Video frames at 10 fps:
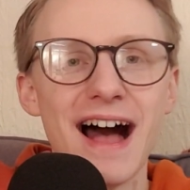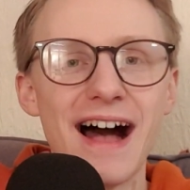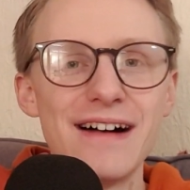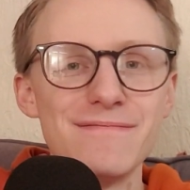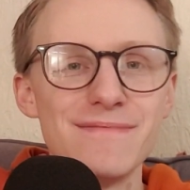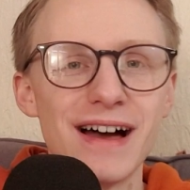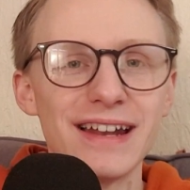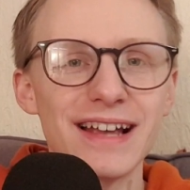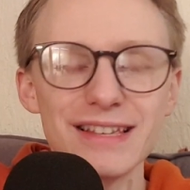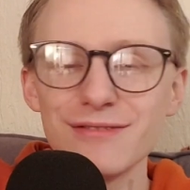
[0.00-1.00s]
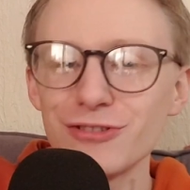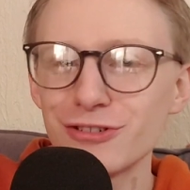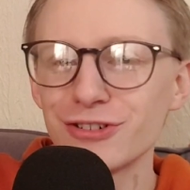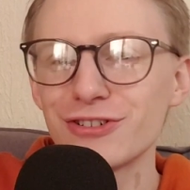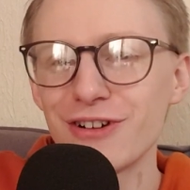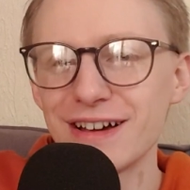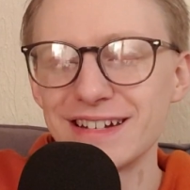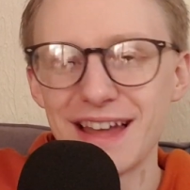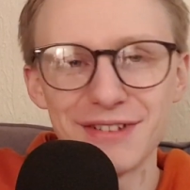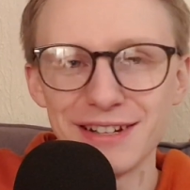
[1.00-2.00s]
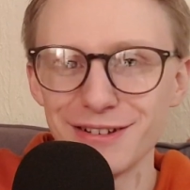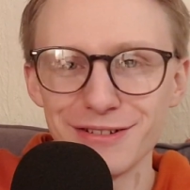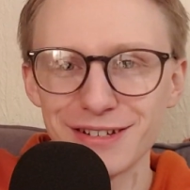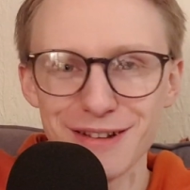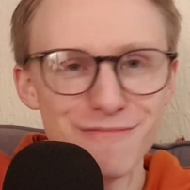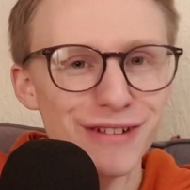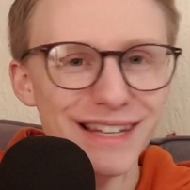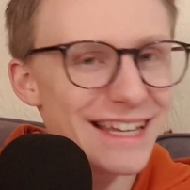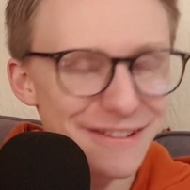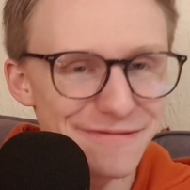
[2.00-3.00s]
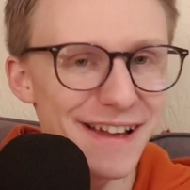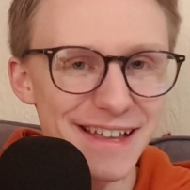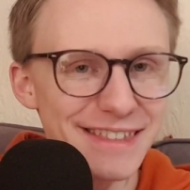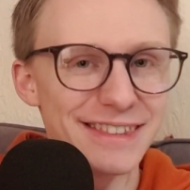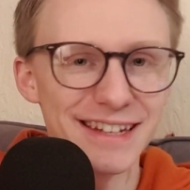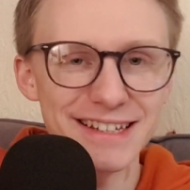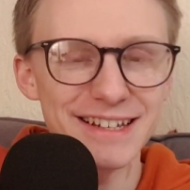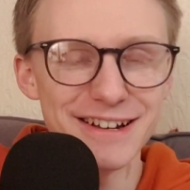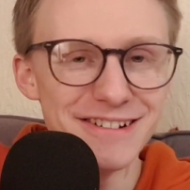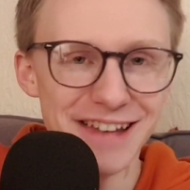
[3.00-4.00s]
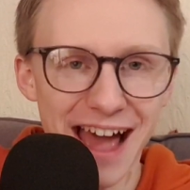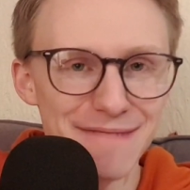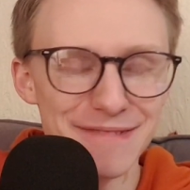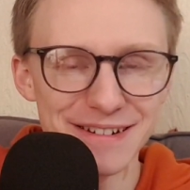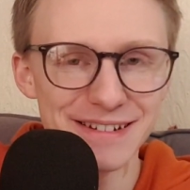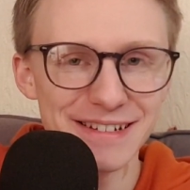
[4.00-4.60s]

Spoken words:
And I guess we've just got to try and never lose complete faith that it could happen.